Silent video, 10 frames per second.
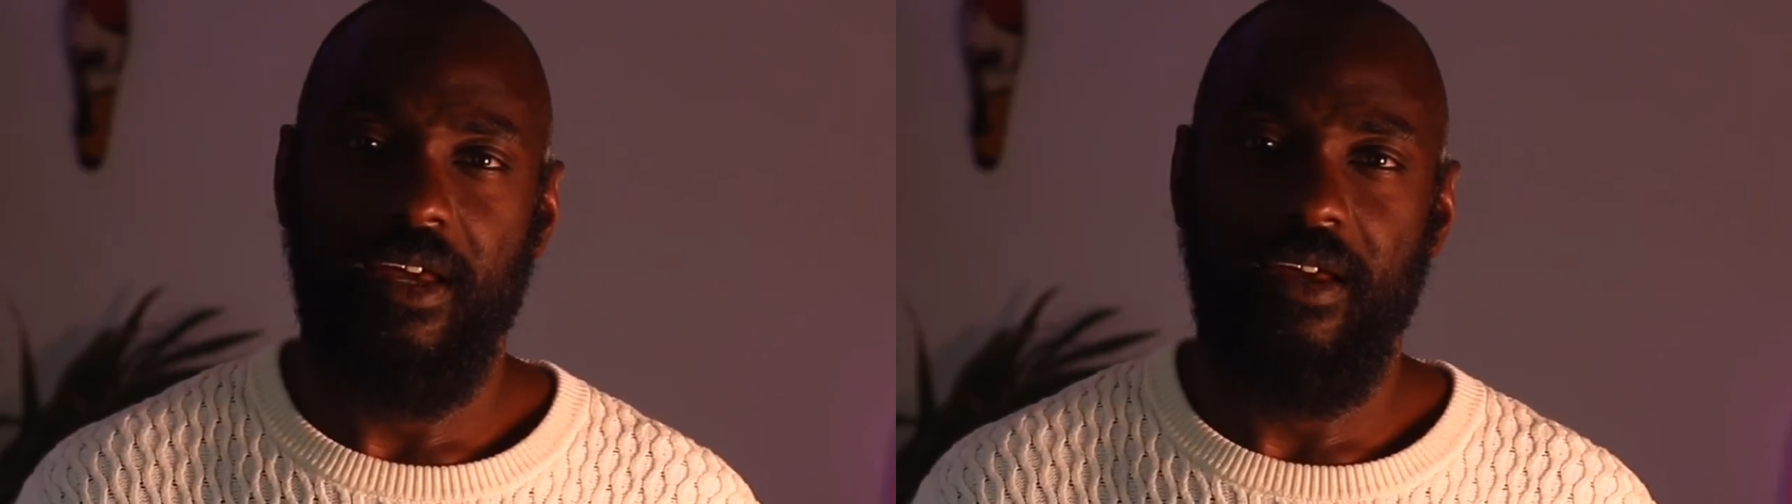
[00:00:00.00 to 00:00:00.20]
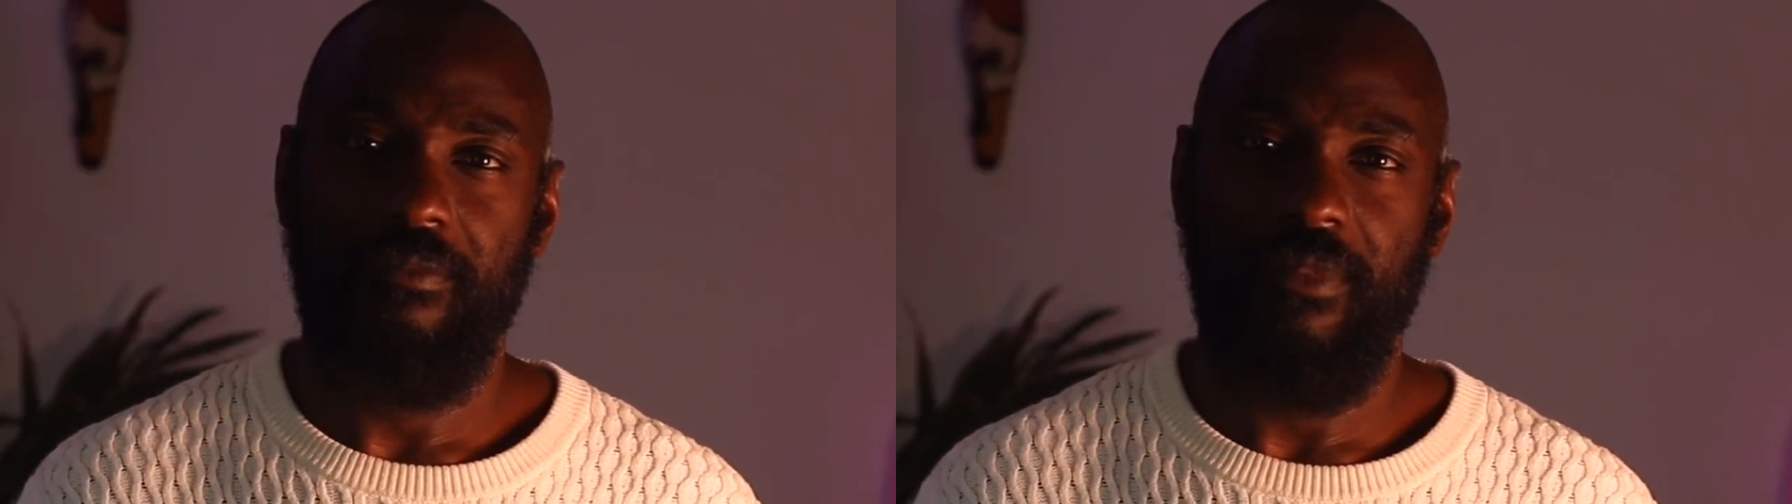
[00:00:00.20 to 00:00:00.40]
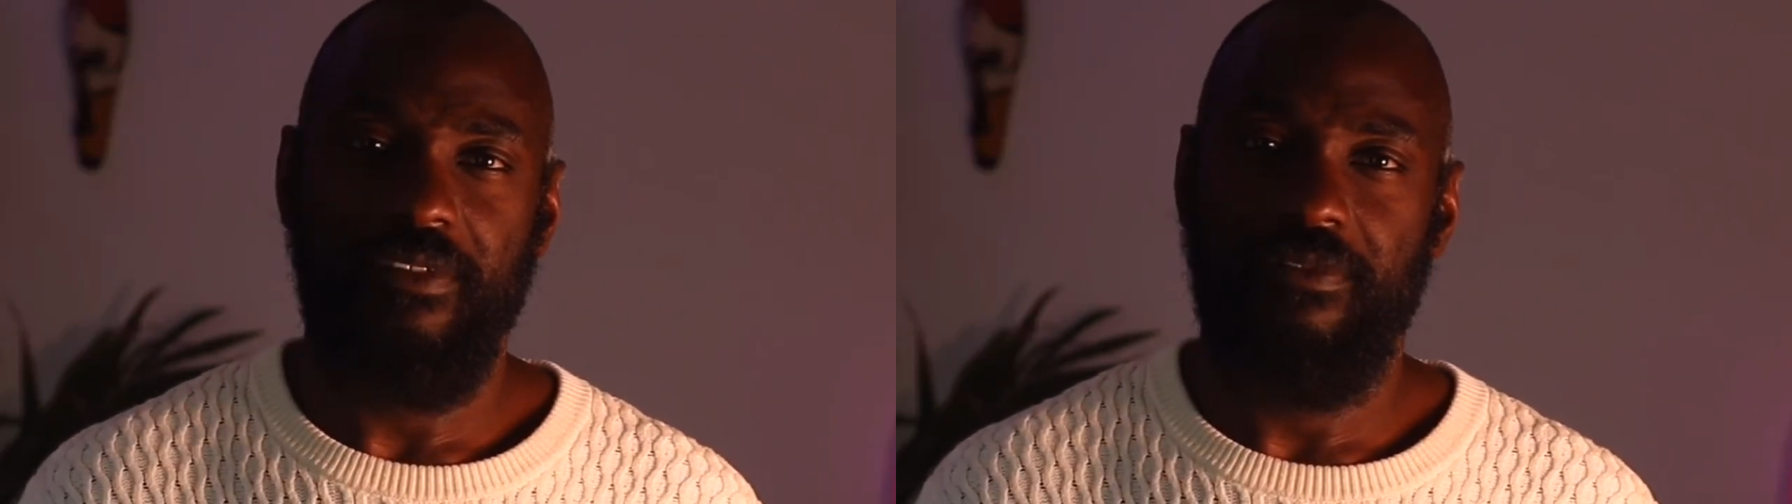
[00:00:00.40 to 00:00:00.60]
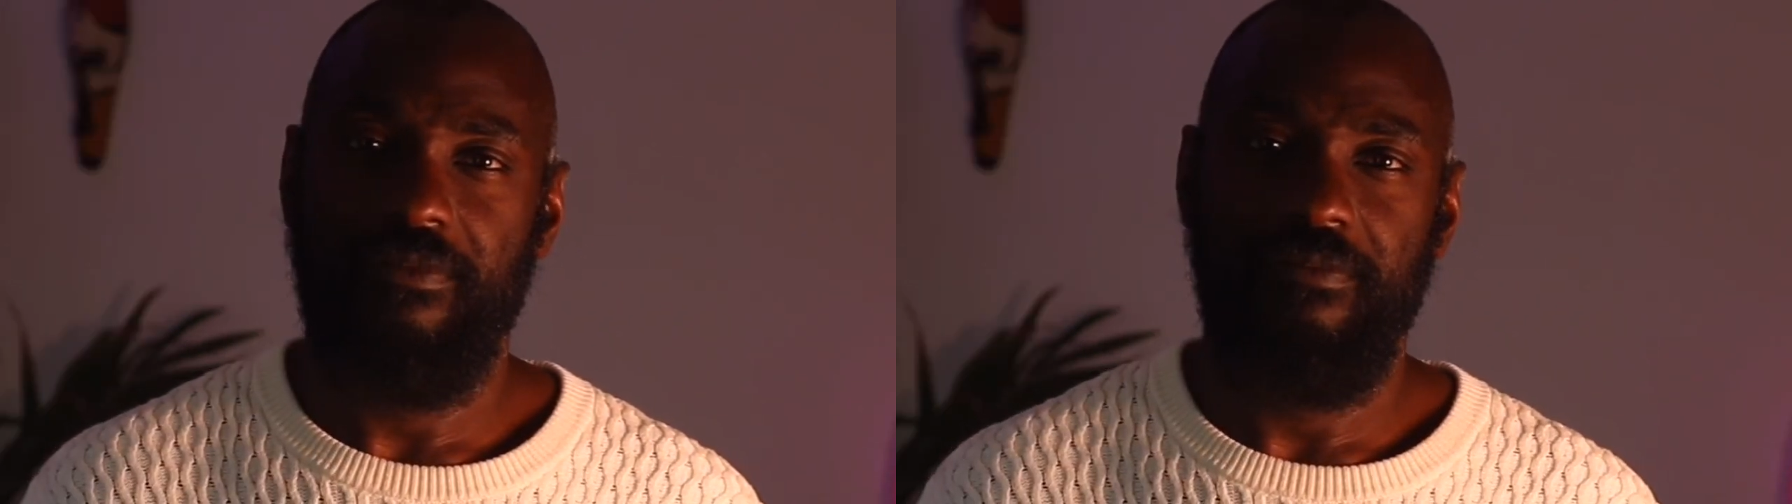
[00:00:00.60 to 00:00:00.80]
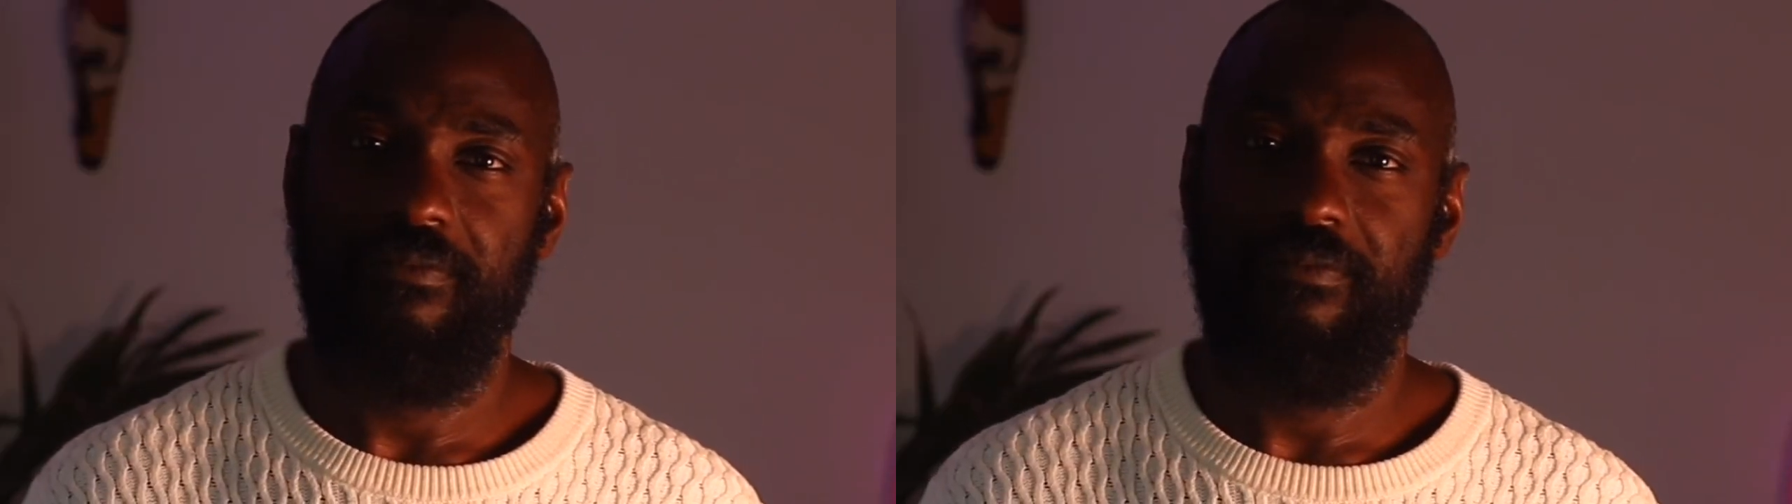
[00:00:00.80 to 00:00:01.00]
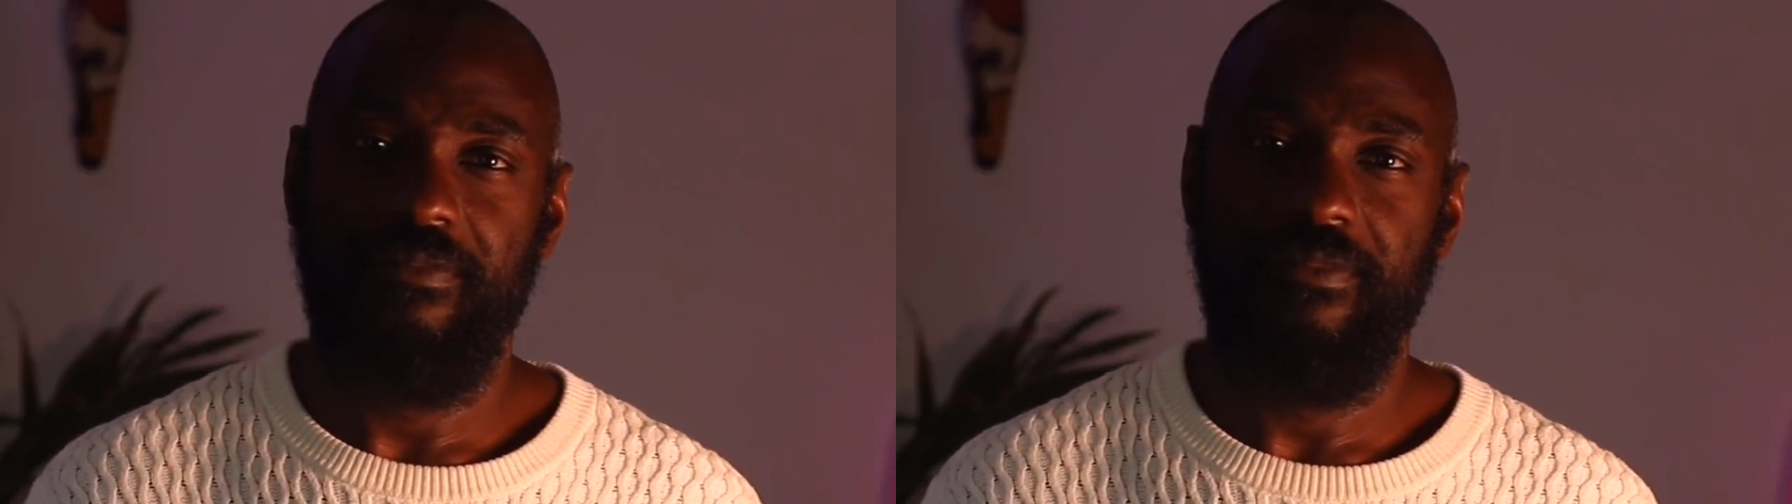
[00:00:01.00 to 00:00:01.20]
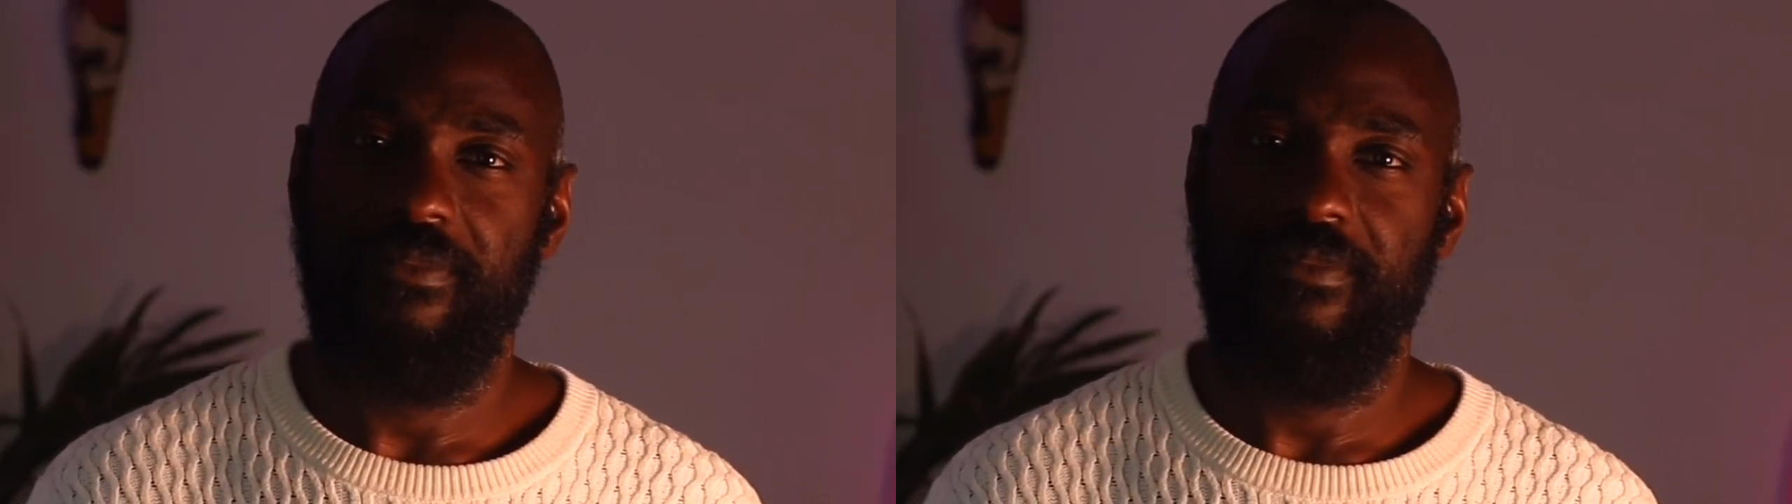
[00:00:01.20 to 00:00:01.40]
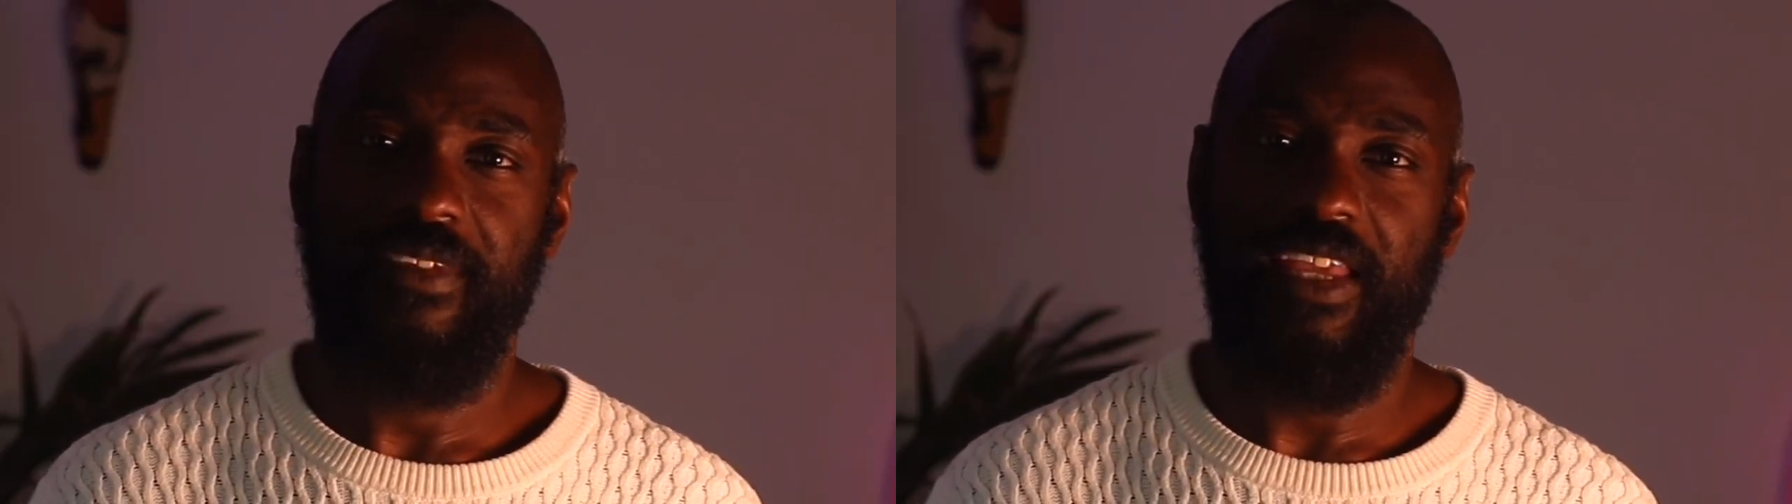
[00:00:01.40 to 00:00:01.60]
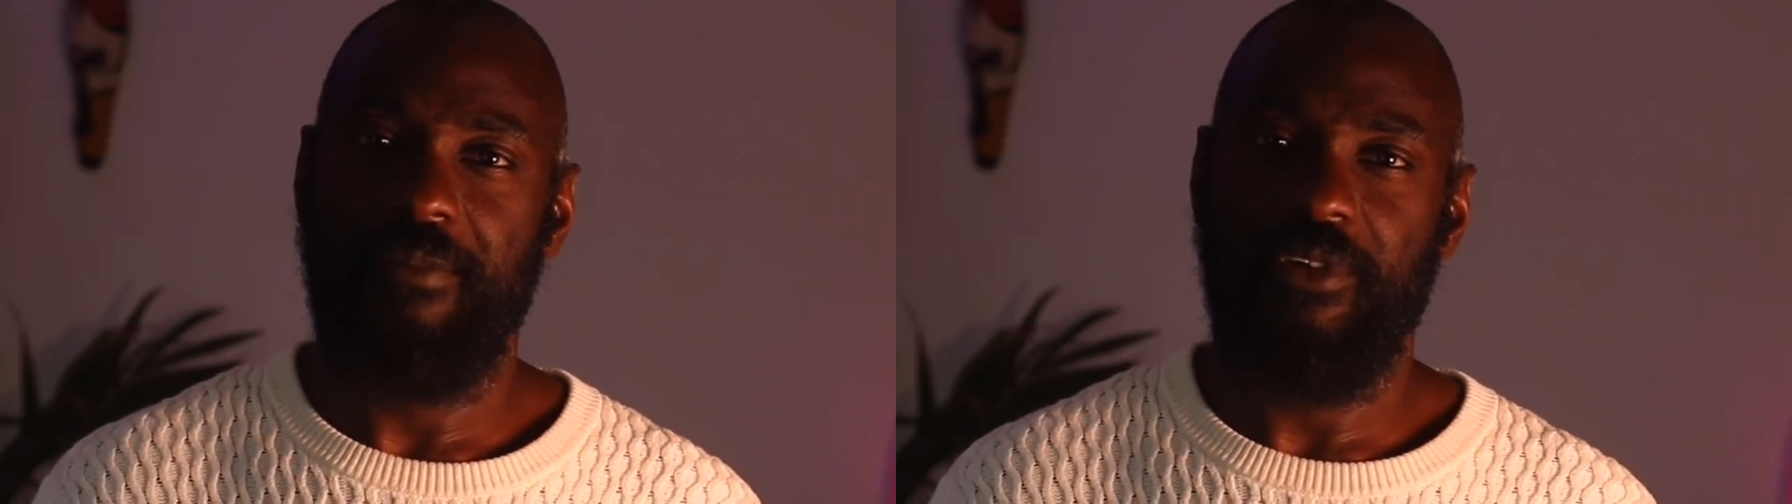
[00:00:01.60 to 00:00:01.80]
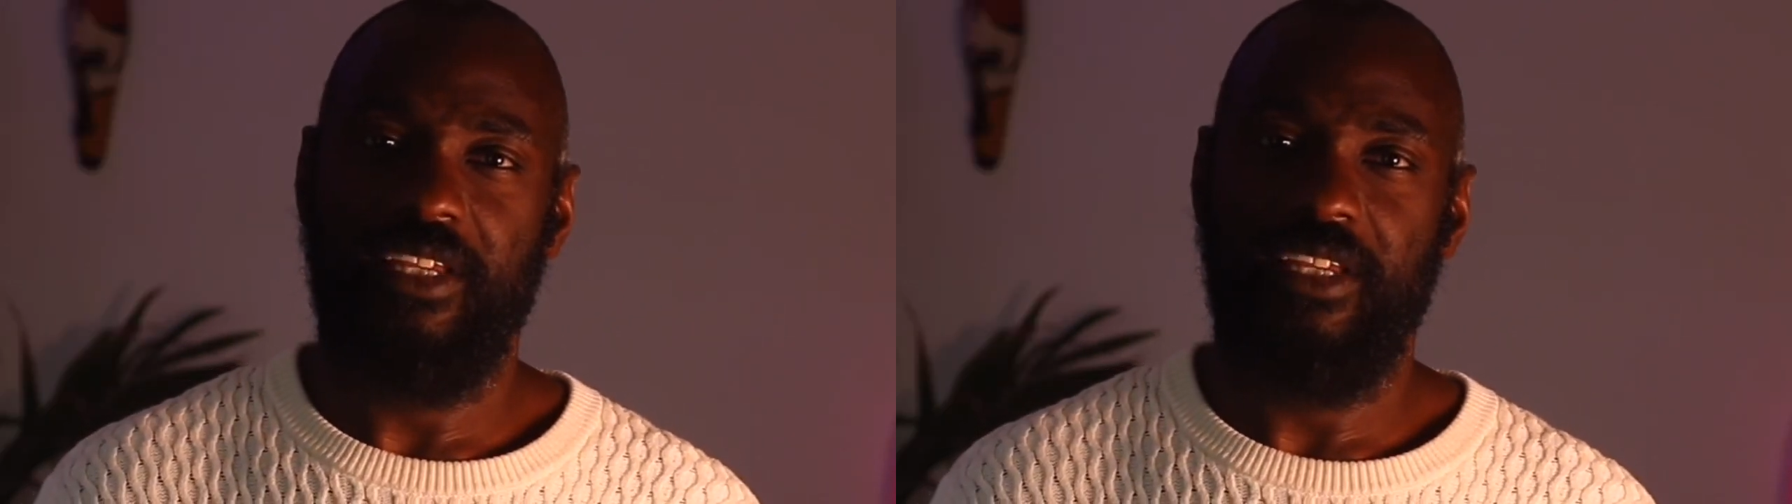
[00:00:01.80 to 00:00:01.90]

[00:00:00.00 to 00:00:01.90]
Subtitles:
My camera